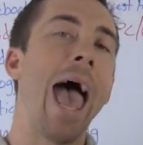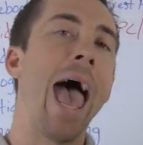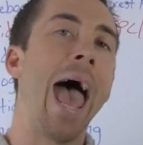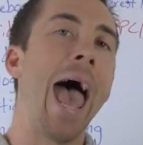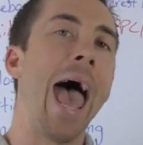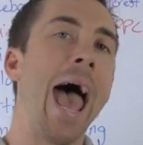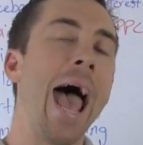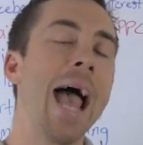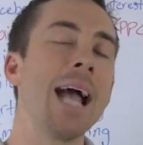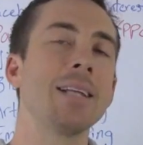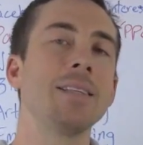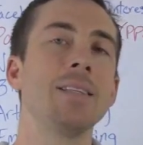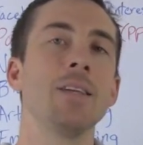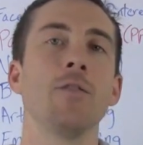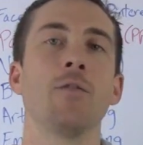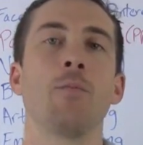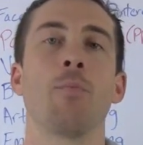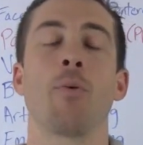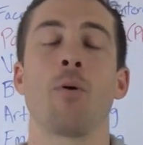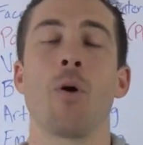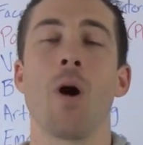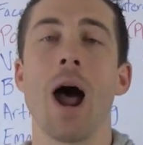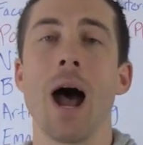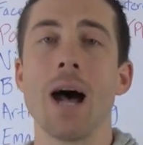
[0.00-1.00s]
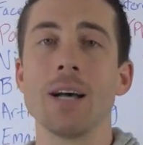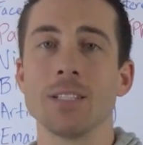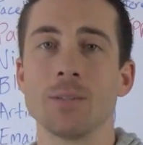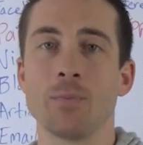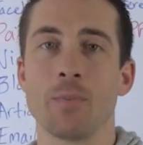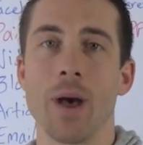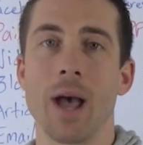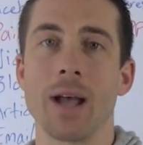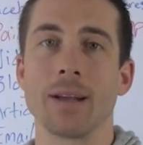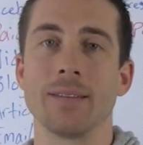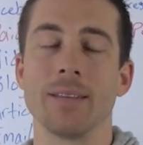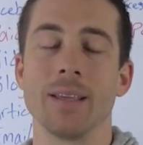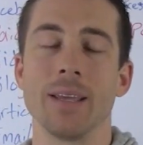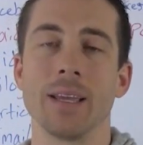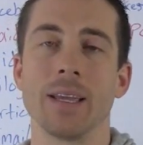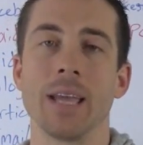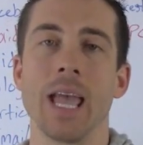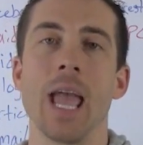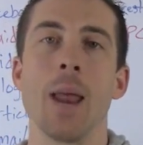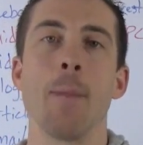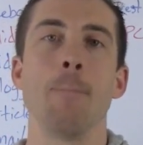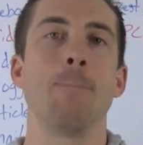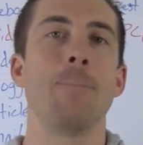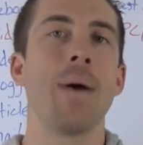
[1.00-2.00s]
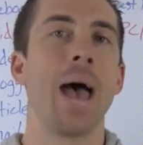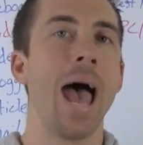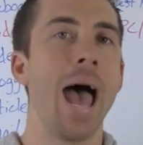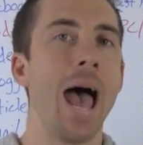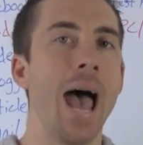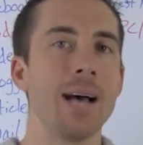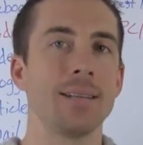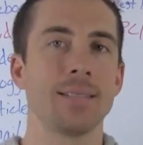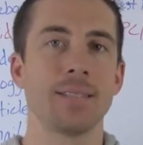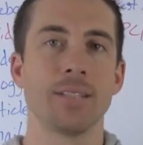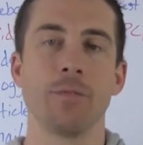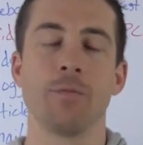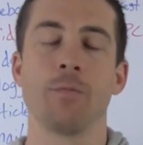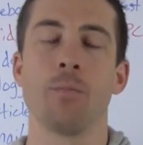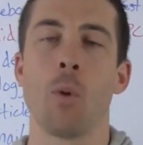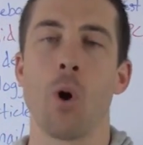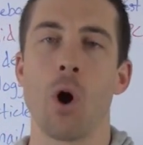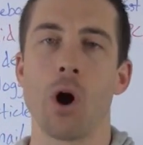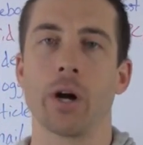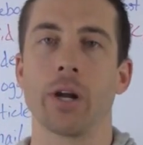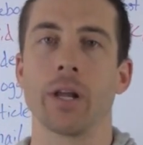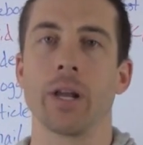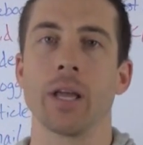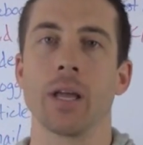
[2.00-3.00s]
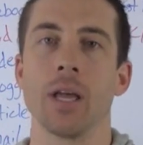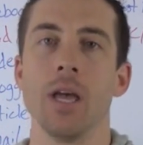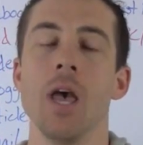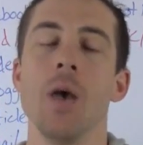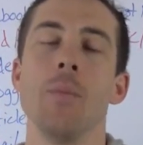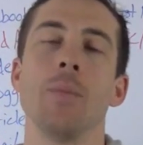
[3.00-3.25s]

active prospecting and passive marketing,